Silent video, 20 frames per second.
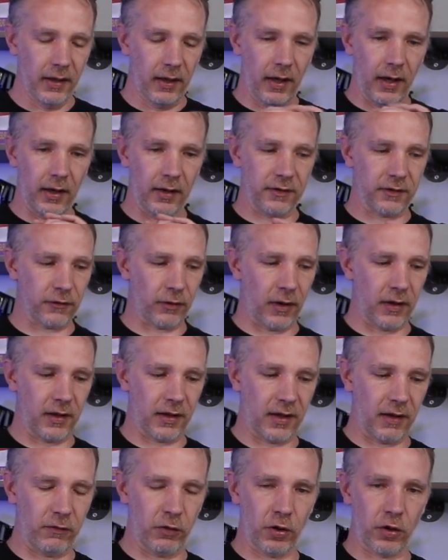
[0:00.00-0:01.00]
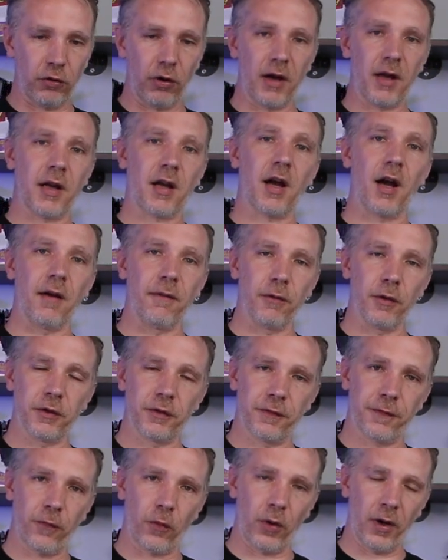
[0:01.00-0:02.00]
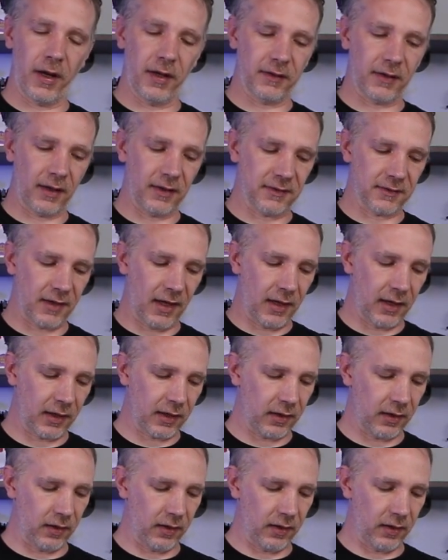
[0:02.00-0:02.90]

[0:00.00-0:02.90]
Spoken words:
and it's trying to give you great coverage for anti-static,